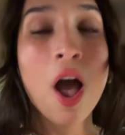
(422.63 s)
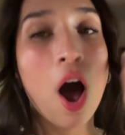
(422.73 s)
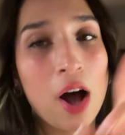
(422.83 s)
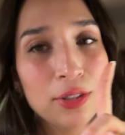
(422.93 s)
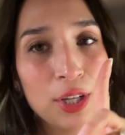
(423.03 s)

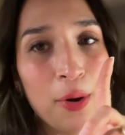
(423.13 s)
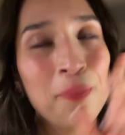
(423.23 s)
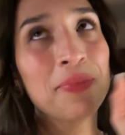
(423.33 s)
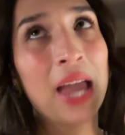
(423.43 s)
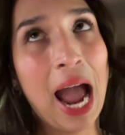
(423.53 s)
Also,
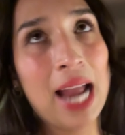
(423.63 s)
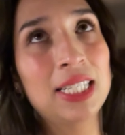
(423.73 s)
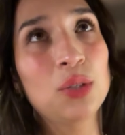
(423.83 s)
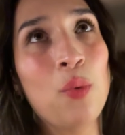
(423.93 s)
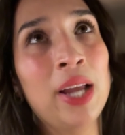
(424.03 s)
I
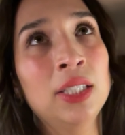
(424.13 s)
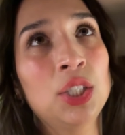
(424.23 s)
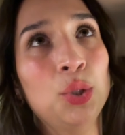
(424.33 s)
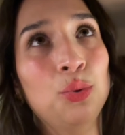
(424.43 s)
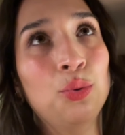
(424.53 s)
did want
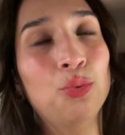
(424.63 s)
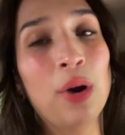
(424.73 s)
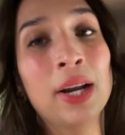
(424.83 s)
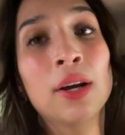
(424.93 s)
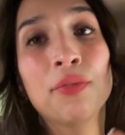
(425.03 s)
to
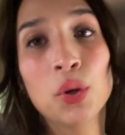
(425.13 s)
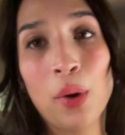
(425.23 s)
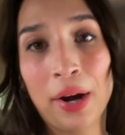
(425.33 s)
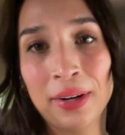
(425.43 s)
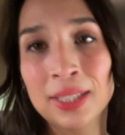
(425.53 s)
run a few
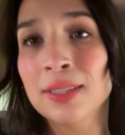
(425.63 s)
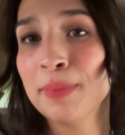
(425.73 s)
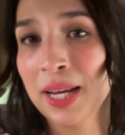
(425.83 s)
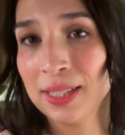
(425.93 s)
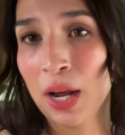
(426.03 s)
errands
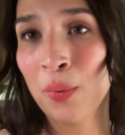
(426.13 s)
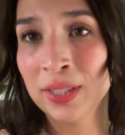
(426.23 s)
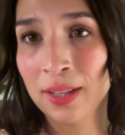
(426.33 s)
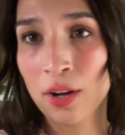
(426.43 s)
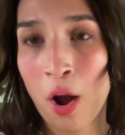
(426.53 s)
because I went
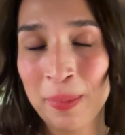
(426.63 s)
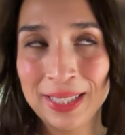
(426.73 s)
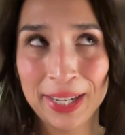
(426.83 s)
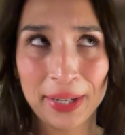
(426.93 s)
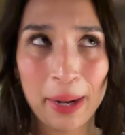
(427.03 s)
to the
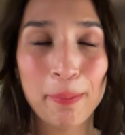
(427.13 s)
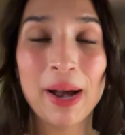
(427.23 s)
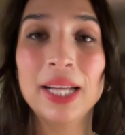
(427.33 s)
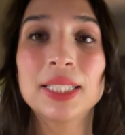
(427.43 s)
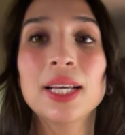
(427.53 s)
commissary,
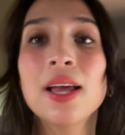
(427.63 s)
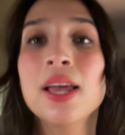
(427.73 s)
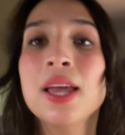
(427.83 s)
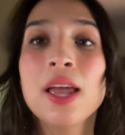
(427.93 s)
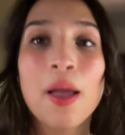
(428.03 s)
but
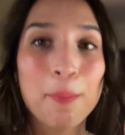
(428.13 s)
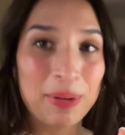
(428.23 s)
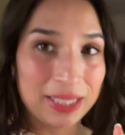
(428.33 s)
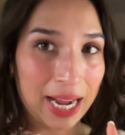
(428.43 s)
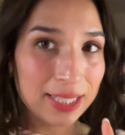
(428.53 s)

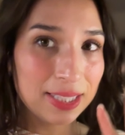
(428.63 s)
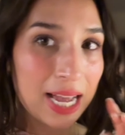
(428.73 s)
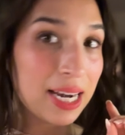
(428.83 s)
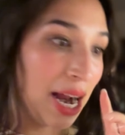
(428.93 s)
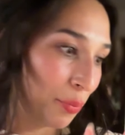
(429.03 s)
besides
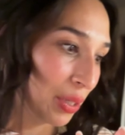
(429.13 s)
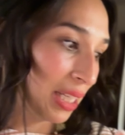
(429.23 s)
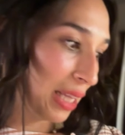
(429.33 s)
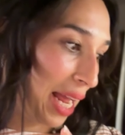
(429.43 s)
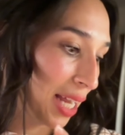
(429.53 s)
that, I really
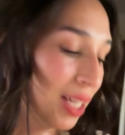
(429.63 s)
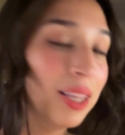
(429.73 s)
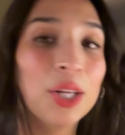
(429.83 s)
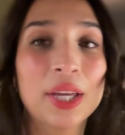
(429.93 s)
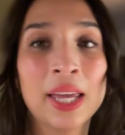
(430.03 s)
like
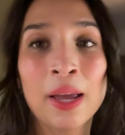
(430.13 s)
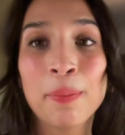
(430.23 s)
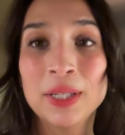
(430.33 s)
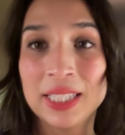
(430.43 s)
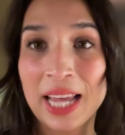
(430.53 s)
looking
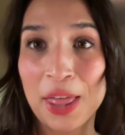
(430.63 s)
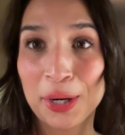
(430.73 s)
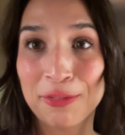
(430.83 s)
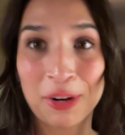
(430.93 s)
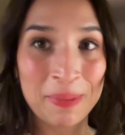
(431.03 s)
put
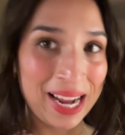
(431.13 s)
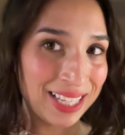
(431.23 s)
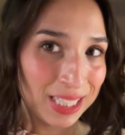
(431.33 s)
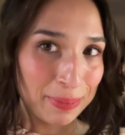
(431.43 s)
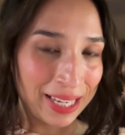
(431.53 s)
together for my
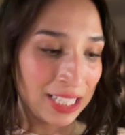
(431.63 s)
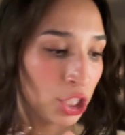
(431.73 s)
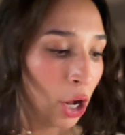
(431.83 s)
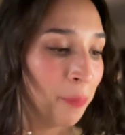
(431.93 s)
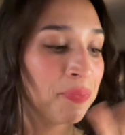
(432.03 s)
husband.
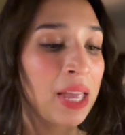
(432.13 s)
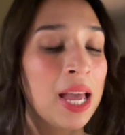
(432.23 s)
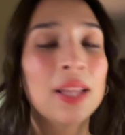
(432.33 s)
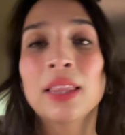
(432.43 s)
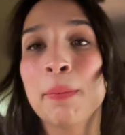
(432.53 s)
So
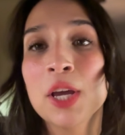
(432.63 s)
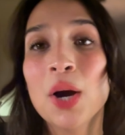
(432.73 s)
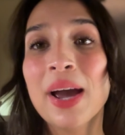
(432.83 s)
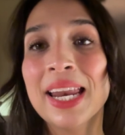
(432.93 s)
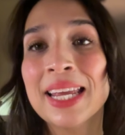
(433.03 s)
let me go
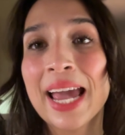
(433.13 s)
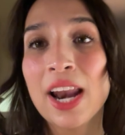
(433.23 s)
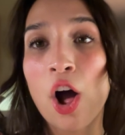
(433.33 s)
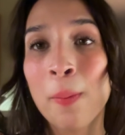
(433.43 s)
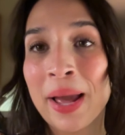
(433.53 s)
ahead and get
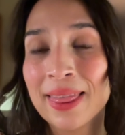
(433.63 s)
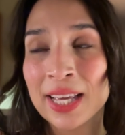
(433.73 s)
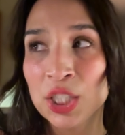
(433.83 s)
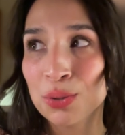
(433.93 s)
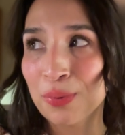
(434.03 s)
all my
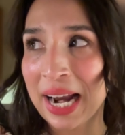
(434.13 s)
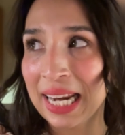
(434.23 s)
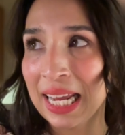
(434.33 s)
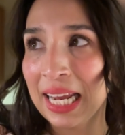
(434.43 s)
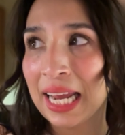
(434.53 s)
things
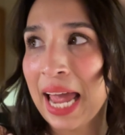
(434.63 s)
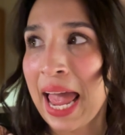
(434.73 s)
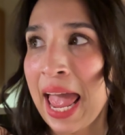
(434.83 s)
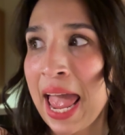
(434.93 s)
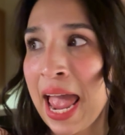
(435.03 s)
ready,
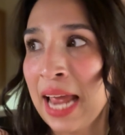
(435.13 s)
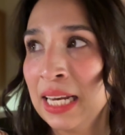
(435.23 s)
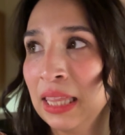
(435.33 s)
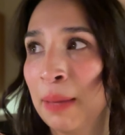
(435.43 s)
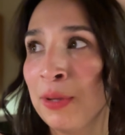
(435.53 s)
and
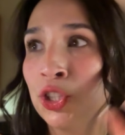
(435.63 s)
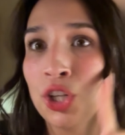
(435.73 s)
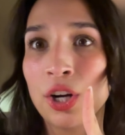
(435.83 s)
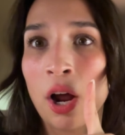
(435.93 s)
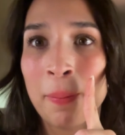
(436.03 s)
let me
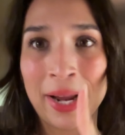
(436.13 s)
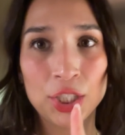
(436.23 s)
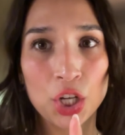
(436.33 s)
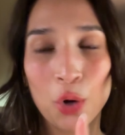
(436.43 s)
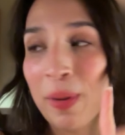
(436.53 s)
start on my
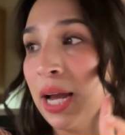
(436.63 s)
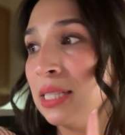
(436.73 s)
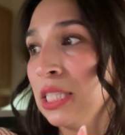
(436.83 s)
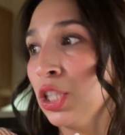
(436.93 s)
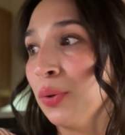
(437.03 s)
dough because
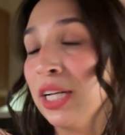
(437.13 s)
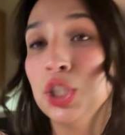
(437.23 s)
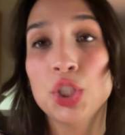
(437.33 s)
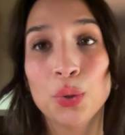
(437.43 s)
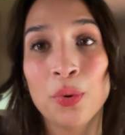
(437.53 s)
it's already
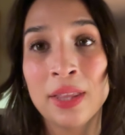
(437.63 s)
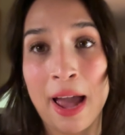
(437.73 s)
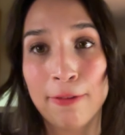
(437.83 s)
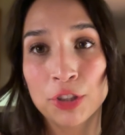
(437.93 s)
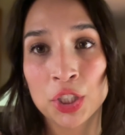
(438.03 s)
2 in the
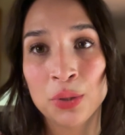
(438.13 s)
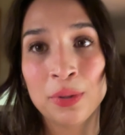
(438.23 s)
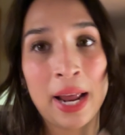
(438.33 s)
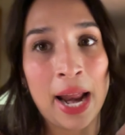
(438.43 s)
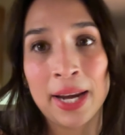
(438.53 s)
afternoon
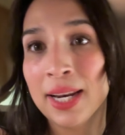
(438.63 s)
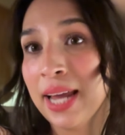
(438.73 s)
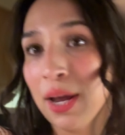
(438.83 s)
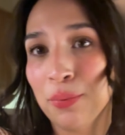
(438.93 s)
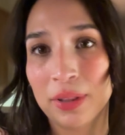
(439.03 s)
and I need to
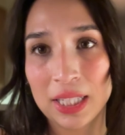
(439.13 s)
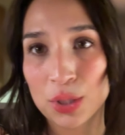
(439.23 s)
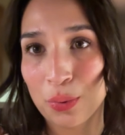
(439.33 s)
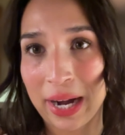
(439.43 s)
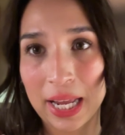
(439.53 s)
get
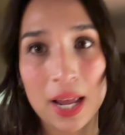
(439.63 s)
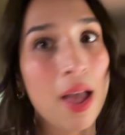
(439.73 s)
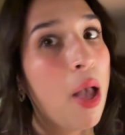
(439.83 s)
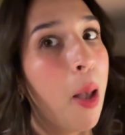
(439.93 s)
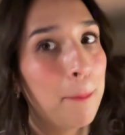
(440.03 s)
this ready
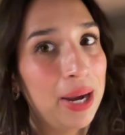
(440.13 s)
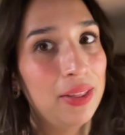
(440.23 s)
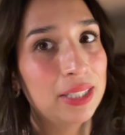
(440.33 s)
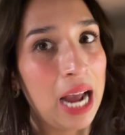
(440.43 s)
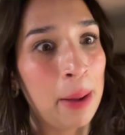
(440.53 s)
by
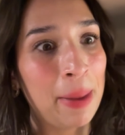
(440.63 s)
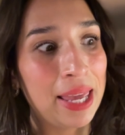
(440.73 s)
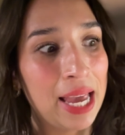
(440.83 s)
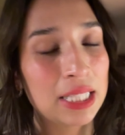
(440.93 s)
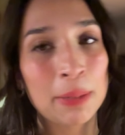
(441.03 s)
the time my
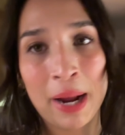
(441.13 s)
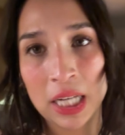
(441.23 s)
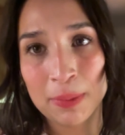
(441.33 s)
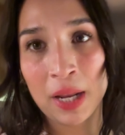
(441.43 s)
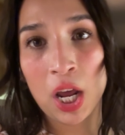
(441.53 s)
kids and my
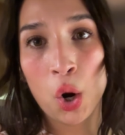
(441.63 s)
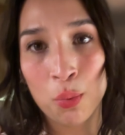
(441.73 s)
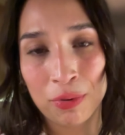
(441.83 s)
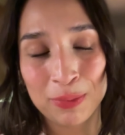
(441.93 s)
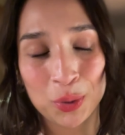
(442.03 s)
husband get home
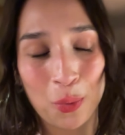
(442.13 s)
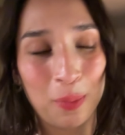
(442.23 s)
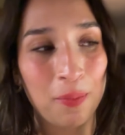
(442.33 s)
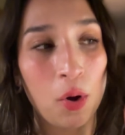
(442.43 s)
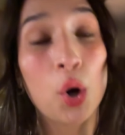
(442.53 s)
from school
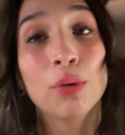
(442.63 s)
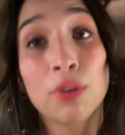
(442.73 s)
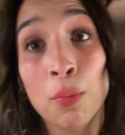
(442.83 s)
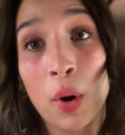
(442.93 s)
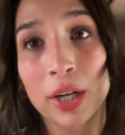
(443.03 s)
or
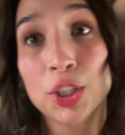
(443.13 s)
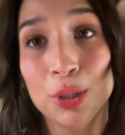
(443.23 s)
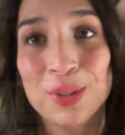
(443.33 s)
from work too.